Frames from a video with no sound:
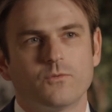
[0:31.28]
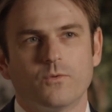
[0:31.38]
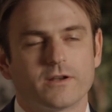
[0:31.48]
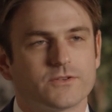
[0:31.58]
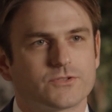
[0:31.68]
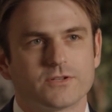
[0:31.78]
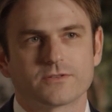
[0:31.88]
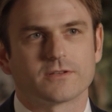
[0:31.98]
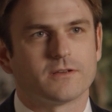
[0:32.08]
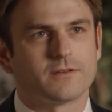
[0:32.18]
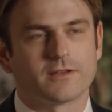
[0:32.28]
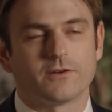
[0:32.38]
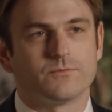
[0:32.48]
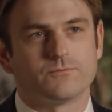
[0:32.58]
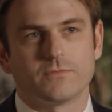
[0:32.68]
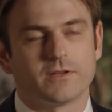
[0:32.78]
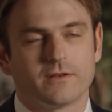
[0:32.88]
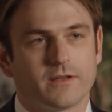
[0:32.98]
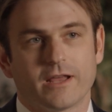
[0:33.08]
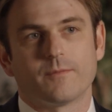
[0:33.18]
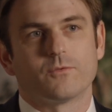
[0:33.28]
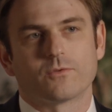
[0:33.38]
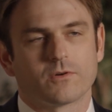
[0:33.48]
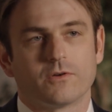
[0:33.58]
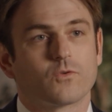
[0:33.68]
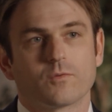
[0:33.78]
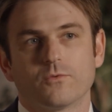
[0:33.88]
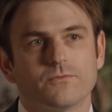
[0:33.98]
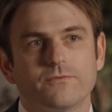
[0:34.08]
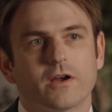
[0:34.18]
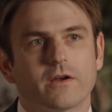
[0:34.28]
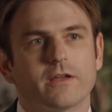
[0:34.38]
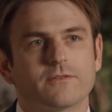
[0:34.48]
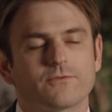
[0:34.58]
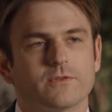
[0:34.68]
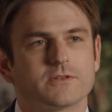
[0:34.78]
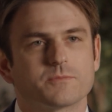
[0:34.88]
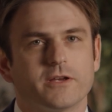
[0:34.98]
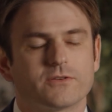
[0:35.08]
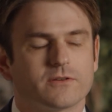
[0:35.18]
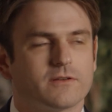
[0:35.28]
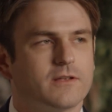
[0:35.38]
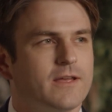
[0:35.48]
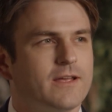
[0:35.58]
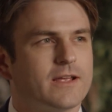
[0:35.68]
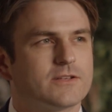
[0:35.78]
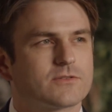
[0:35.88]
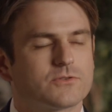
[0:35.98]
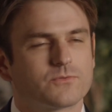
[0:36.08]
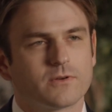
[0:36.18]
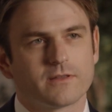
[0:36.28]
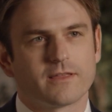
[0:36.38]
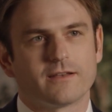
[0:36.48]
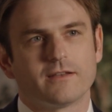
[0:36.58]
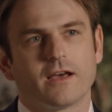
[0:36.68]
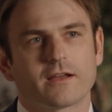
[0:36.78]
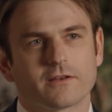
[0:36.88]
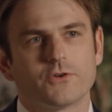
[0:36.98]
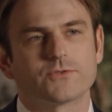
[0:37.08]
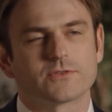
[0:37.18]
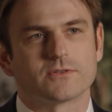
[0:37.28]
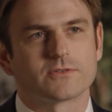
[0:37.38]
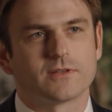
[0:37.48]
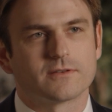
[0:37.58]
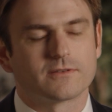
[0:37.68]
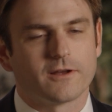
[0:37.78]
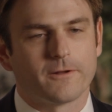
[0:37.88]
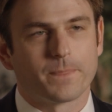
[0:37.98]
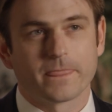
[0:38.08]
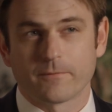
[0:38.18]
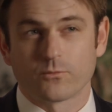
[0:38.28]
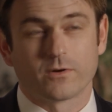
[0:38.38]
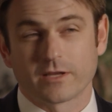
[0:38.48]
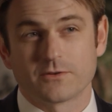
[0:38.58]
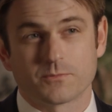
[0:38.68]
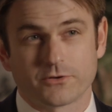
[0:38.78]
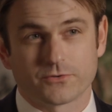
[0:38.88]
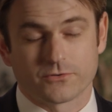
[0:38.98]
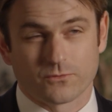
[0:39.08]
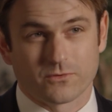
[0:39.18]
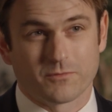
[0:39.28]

what is just a normal variant for this patient. And so it's really that diagnosis that, number one, keeps me interested in